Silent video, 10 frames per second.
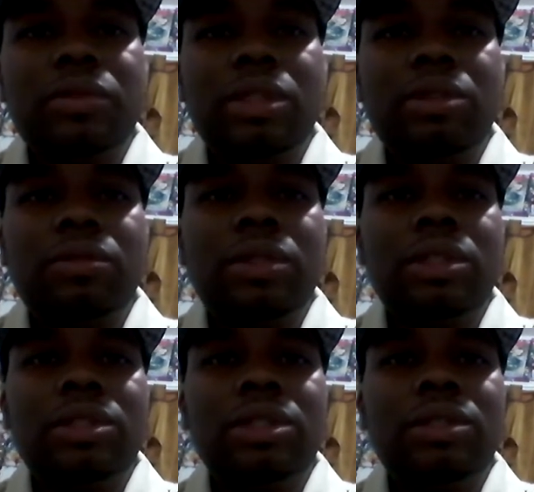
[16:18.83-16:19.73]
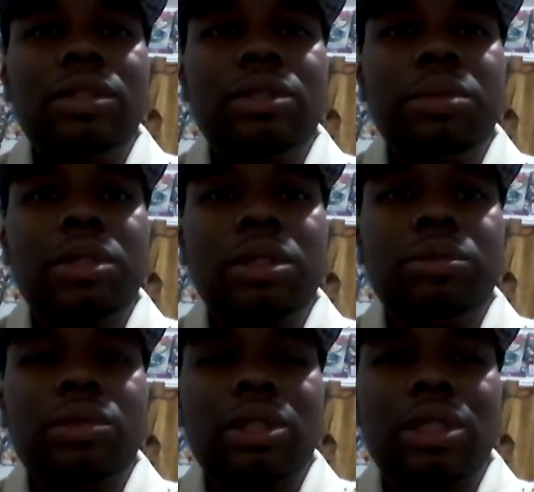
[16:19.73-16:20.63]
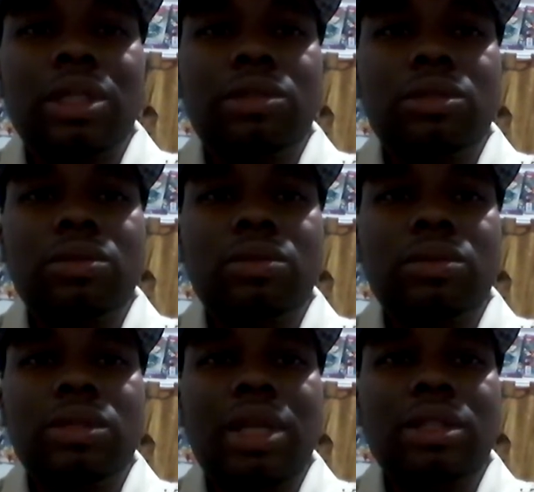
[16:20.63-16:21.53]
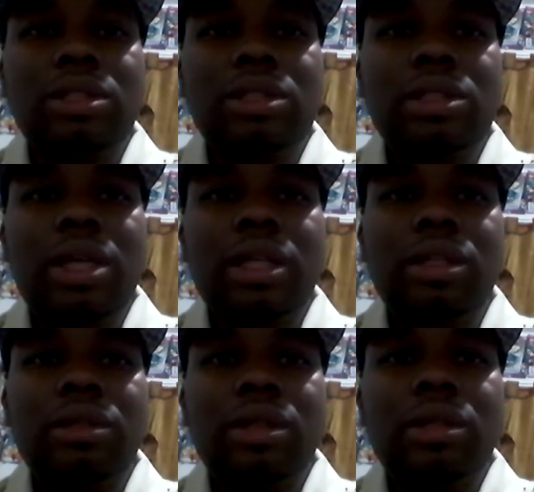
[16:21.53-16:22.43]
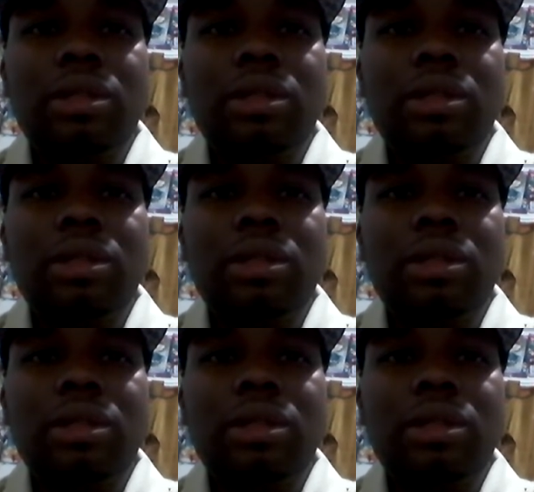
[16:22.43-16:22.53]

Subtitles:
in the front seat of his pickup truck in June 1990.